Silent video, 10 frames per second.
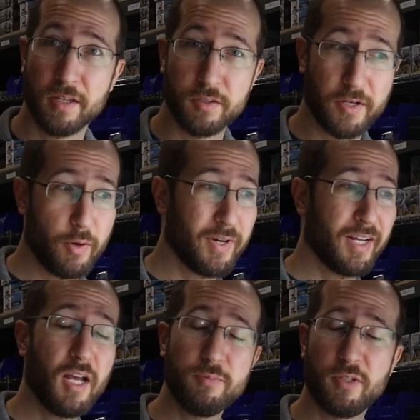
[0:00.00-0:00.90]
So now when it
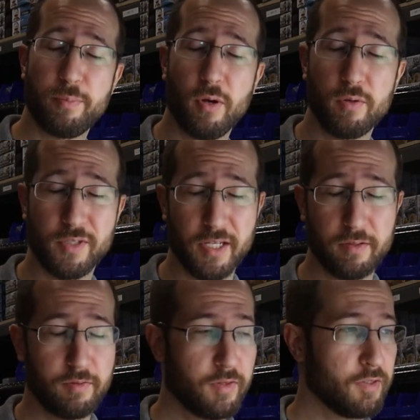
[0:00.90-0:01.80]
comes to posing,
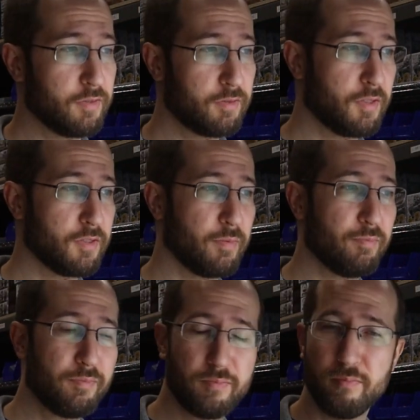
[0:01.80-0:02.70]
there's a
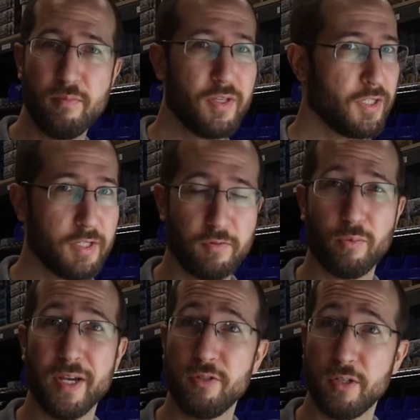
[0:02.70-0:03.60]
million different
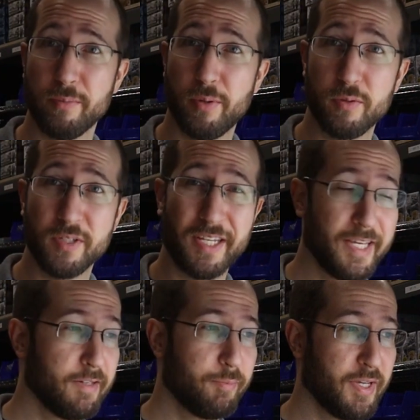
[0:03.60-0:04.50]
ways you can pose a
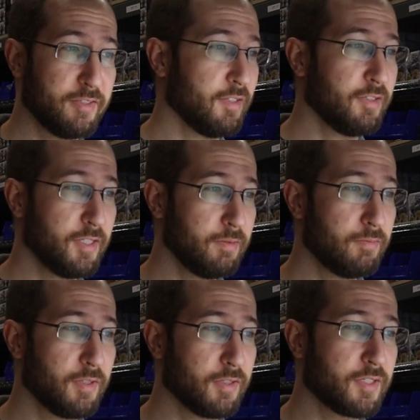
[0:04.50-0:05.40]
kit. Basically,
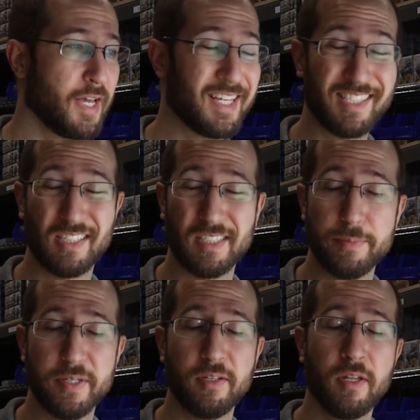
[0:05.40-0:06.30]
the sky's the
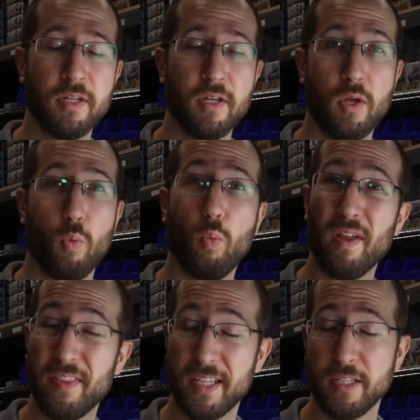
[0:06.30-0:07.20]
limit.
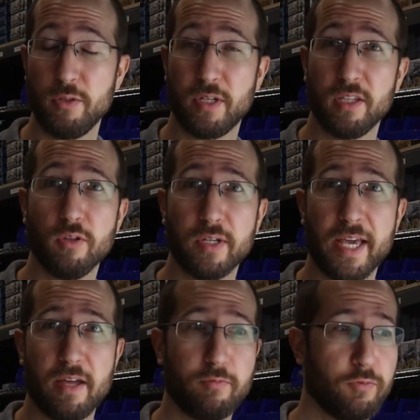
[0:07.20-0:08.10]
One thing that you can look
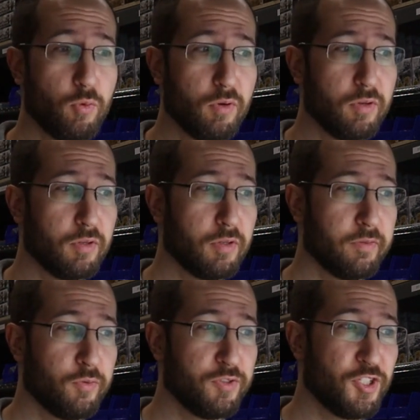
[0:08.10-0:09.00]
at for
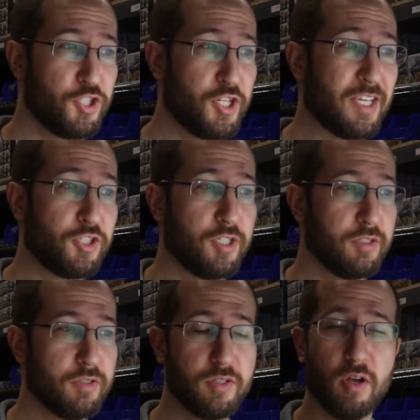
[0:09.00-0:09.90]

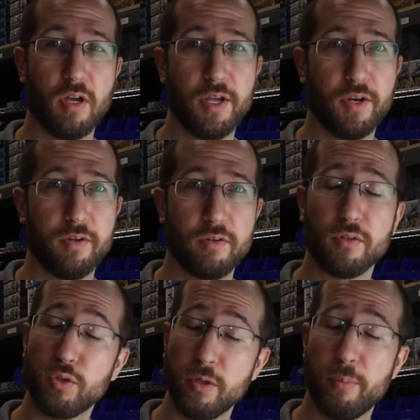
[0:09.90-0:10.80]
suggestions on
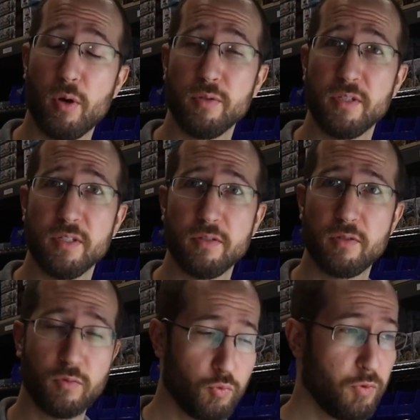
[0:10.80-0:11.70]
good
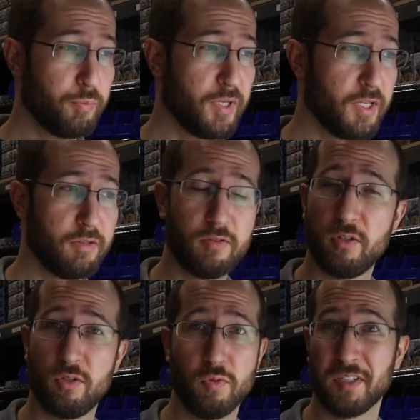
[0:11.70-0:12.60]
poses would be
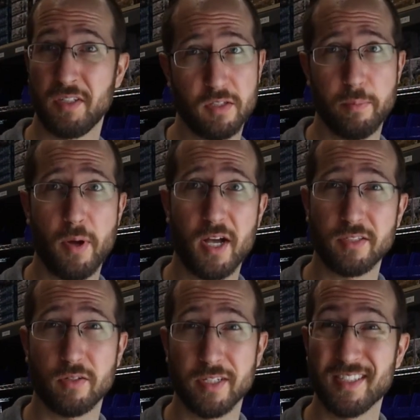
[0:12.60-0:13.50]
directly to the
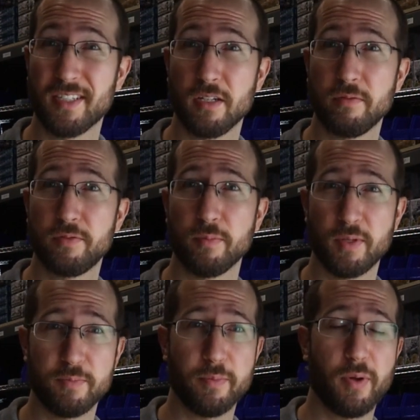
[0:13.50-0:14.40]
box art itself.
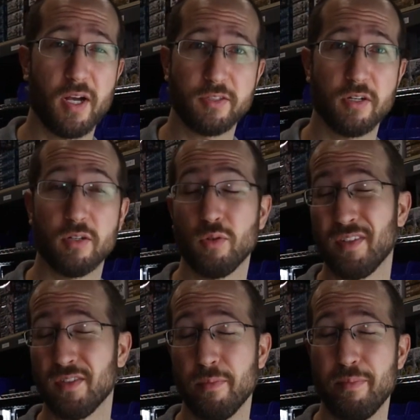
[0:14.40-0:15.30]
Sometimes the box art or
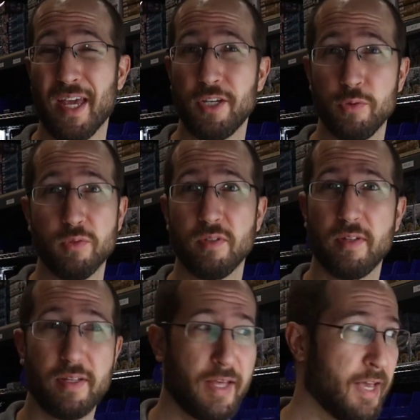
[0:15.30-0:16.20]
even the manual
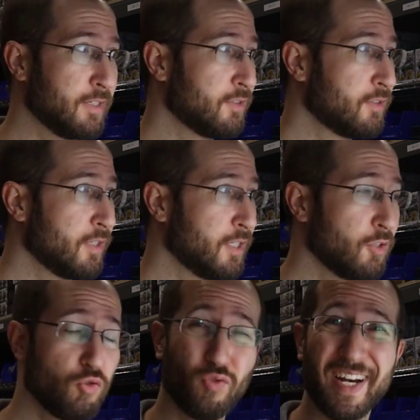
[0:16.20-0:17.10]
has
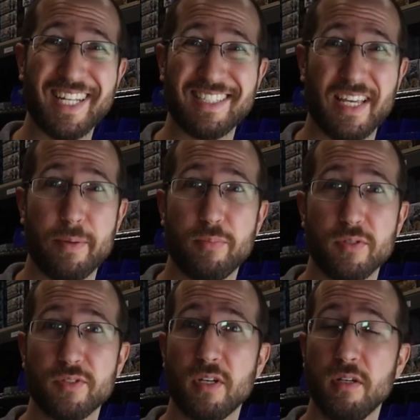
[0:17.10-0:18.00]
great
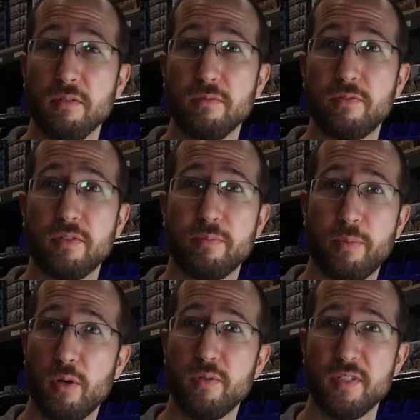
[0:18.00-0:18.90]
examples of
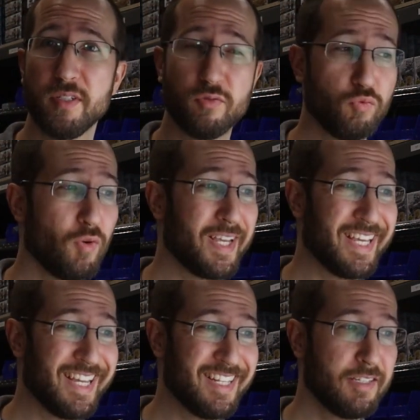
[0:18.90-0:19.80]
poses right
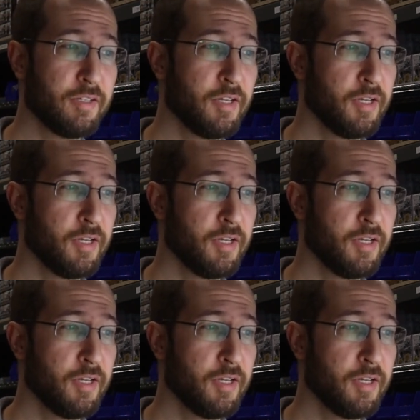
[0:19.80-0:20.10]
in it,